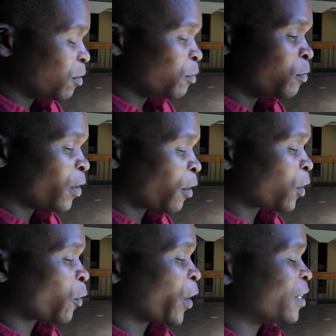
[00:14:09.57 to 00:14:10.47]

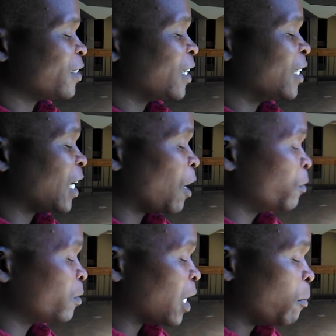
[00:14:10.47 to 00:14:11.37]
very great, and
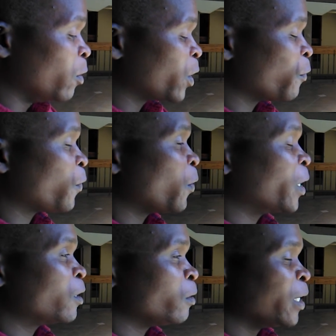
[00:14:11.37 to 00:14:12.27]
I'm looking
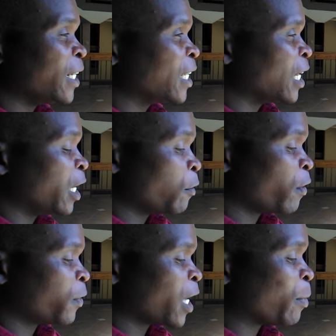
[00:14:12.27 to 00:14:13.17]
forward to learning
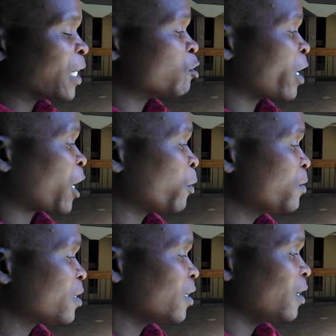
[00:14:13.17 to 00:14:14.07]
everything about
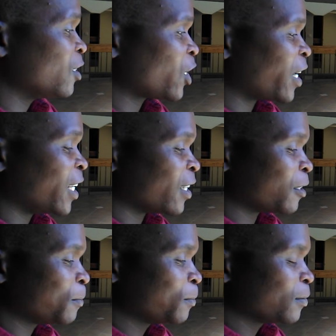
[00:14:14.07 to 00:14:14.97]
dragons in
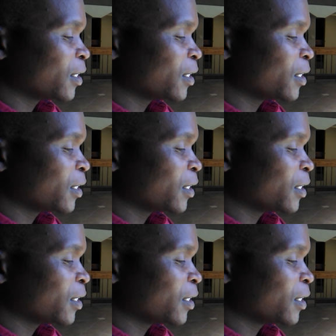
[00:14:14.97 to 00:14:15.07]
China.